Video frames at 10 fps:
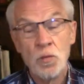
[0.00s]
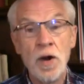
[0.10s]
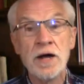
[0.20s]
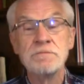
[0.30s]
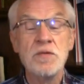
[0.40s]

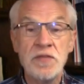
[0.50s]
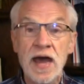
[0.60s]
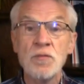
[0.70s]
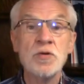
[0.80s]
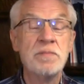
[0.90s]
Well,
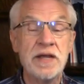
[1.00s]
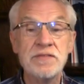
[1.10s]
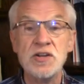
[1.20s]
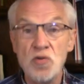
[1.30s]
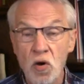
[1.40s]
that would
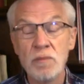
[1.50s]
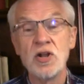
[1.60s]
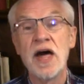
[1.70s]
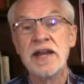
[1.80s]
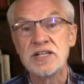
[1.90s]
be the
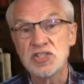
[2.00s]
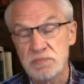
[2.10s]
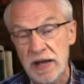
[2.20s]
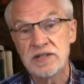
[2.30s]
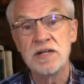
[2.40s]
normal and
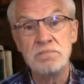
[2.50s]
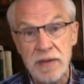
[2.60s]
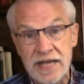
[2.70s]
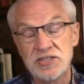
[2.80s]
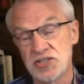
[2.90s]
expected
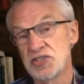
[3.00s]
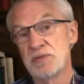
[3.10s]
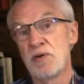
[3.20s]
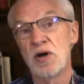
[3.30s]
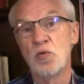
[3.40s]
basis
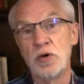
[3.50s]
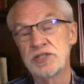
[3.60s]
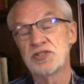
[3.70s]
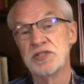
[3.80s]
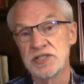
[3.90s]
upon
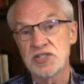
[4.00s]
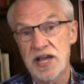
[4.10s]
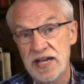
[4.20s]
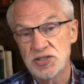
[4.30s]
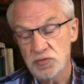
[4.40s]
which this
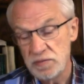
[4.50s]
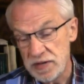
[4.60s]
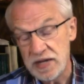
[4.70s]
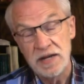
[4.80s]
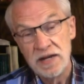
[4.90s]
case would
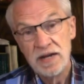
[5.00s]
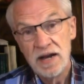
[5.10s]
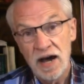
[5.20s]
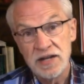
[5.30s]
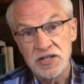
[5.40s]
be
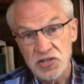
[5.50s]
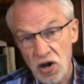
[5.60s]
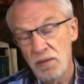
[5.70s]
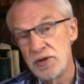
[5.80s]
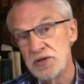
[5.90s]

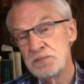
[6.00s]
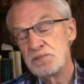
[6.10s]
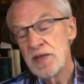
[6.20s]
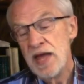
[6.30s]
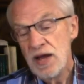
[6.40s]
determined.
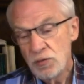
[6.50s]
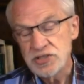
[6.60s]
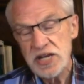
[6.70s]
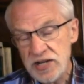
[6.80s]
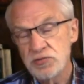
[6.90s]

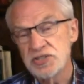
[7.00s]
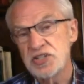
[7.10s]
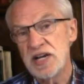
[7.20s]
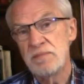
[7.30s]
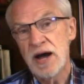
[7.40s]
What's
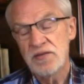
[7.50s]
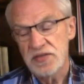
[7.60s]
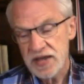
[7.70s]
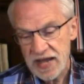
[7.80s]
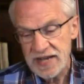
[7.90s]
interesting
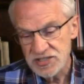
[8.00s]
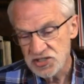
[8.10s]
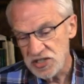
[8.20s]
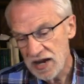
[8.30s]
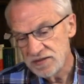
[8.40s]
about the
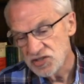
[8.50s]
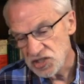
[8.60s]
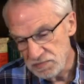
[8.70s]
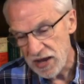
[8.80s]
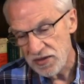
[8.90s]
case of
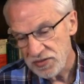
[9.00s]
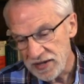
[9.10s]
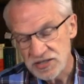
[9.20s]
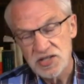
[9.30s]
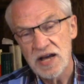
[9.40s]
Smith
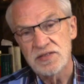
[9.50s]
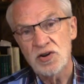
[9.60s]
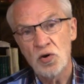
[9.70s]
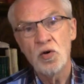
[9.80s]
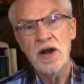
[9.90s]
is that
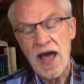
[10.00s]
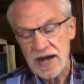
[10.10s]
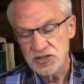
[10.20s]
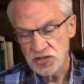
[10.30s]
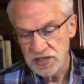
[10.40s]
the court
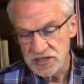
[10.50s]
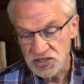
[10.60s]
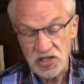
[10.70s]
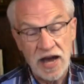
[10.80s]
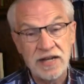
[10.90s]
actually
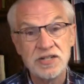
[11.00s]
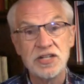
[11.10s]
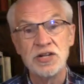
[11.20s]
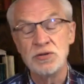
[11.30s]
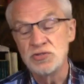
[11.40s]
decided
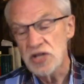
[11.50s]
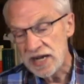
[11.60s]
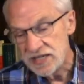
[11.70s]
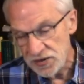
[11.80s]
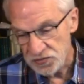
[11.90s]
to use
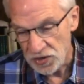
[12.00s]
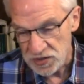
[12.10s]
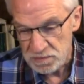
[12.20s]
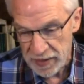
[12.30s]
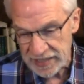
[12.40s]
a
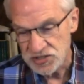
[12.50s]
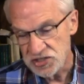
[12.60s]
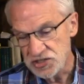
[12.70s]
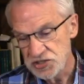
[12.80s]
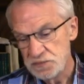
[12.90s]
different
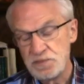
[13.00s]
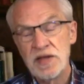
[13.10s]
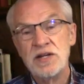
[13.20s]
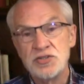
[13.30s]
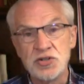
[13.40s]
basis
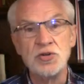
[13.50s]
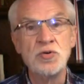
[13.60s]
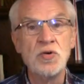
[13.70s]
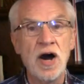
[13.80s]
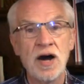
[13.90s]

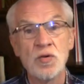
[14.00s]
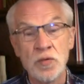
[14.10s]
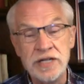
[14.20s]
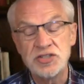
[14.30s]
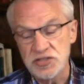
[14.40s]
to
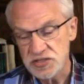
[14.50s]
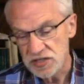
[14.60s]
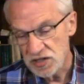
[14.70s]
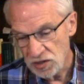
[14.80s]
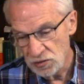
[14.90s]
reach its
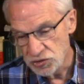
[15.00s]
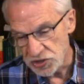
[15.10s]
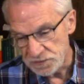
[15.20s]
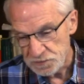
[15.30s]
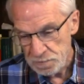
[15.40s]

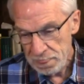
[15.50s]
conclusion.